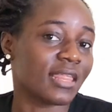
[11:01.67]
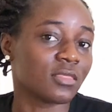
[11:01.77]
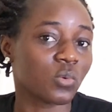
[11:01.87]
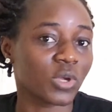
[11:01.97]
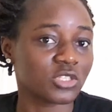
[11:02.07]
And
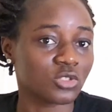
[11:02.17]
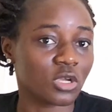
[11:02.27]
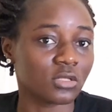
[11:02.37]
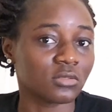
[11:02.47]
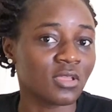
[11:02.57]
the
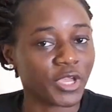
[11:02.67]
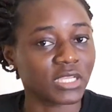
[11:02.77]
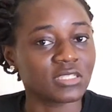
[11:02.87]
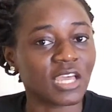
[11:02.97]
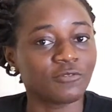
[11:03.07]
question for your
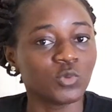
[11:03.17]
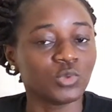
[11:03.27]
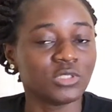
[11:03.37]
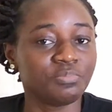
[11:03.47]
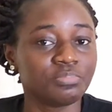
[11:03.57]
interview
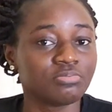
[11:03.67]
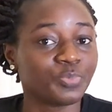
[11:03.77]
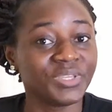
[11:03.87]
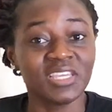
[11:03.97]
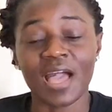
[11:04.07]
would
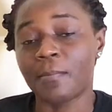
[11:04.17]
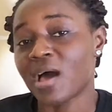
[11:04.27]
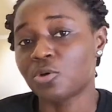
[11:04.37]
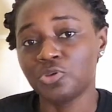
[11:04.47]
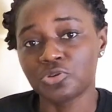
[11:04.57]
be
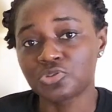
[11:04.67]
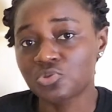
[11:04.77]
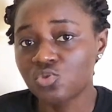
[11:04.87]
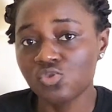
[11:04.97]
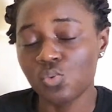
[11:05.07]
about your
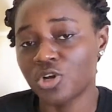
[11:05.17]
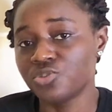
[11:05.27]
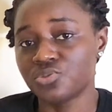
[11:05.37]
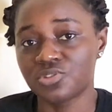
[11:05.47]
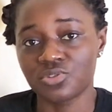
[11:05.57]
school, what
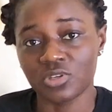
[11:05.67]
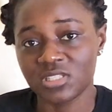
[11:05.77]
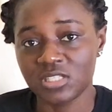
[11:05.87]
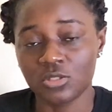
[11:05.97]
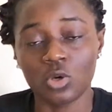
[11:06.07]
you
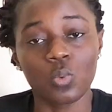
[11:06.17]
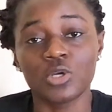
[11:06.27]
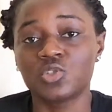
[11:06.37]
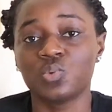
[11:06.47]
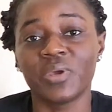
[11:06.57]
studied, or
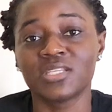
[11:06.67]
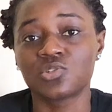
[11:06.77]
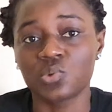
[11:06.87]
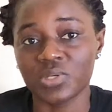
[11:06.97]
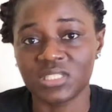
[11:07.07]
what you were
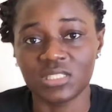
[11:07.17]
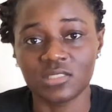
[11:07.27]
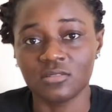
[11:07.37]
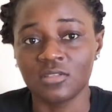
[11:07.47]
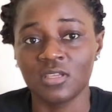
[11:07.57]

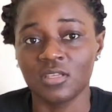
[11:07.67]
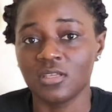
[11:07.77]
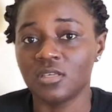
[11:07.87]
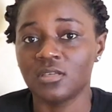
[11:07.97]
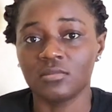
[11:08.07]
studying
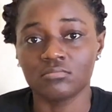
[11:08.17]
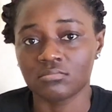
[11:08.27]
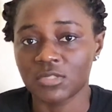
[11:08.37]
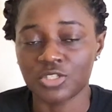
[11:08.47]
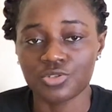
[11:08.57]

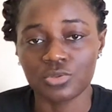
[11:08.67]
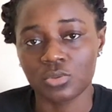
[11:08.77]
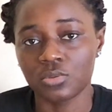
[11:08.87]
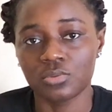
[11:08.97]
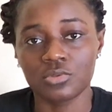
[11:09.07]
in school.